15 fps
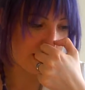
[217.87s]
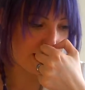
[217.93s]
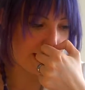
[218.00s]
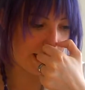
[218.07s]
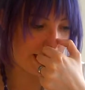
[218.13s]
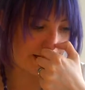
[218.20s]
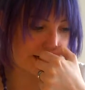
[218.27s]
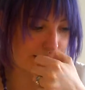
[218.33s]

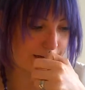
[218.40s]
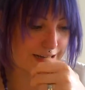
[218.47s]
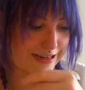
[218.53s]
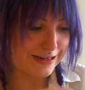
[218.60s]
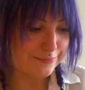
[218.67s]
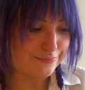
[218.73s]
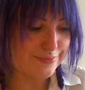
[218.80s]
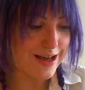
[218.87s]
And
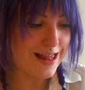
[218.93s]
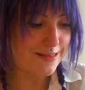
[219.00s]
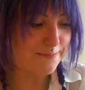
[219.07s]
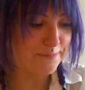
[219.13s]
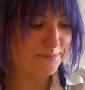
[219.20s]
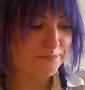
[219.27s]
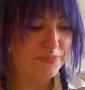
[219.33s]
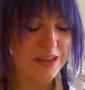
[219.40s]

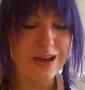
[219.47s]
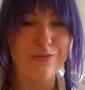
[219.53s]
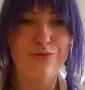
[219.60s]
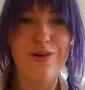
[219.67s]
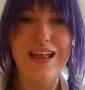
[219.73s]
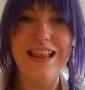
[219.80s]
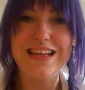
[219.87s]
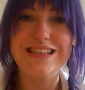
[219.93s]
well,
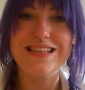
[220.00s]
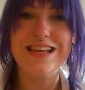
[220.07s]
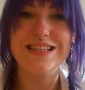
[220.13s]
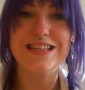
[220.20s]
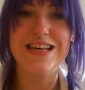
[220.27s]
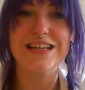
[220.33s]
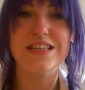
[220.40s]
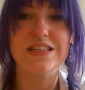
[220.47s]
Will and
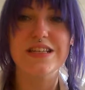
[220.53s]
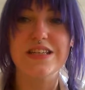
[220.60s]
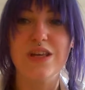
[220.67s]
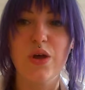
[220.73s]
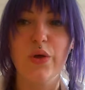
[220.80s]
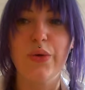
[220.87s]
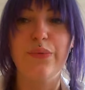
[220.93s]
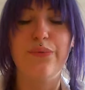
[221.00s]
Tessa has this
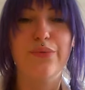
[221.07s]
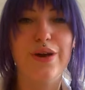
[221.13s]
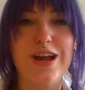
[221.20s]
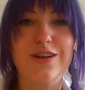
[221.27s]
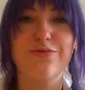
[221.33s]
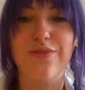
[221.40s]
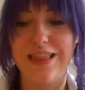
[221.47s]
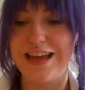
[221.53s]

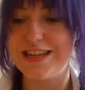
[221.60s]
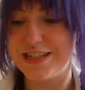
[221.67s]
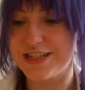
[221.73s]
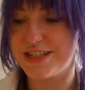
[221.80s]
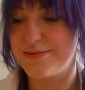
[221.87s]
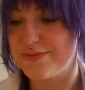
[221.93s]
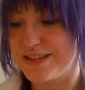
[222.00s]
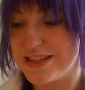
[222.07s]
weird
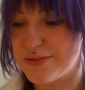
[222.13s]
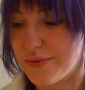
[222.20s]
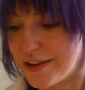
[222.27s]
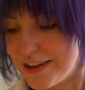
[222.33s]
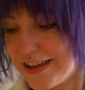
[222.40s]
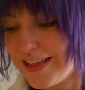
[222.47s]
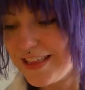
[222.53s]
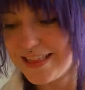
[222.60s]
relationship in this one.
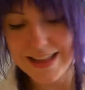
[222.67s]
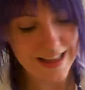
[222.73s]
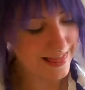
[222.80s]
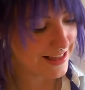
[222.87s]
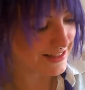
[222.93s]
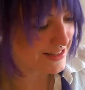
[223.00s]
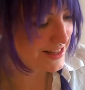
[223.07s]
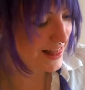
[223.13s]

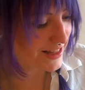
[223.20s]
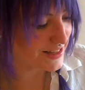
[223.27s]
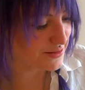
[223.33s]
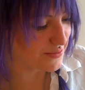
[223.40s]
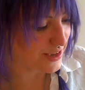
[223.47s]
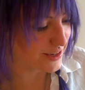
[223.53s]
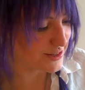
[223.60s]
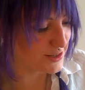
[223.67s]
Let's
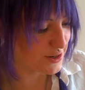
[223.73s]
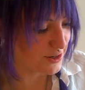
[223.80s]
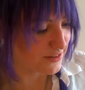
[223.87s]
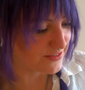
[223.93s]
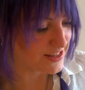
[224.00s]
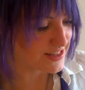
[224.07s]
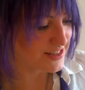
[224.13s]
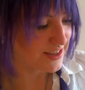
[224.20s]
make a chart
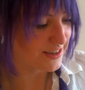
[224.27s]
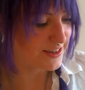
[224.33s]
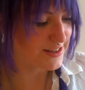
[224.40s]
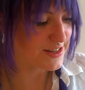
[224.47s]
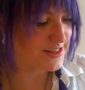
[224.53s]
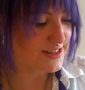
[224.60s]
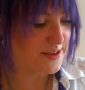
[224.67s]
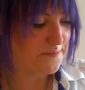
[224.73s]
of this.
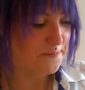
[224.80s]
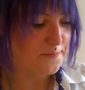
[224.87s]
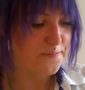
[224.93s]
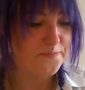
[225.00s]
As you see,